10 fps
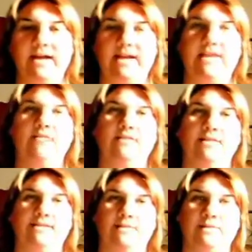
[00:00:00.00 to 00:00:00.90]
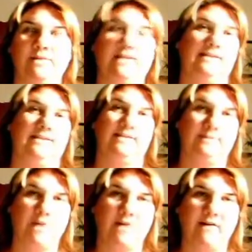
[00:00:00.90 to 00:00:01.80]
and hearing someone is
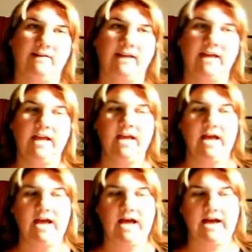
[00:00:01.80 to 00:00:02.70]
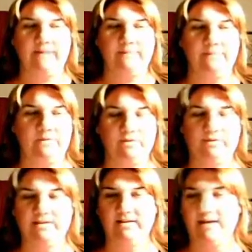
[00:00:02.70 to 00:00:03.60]
inspiring. There
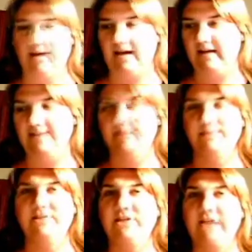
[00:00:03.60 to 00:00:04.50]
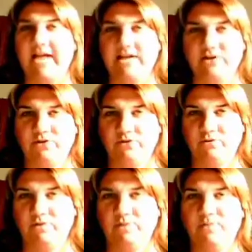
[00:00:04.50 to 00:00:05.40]
was some educational
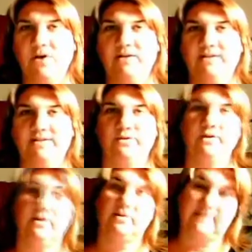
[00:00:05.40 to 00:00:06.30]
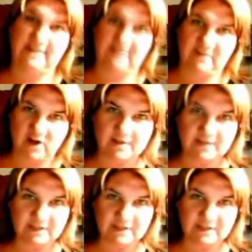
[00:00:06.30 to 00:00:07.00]
components to it. Obviously, the climate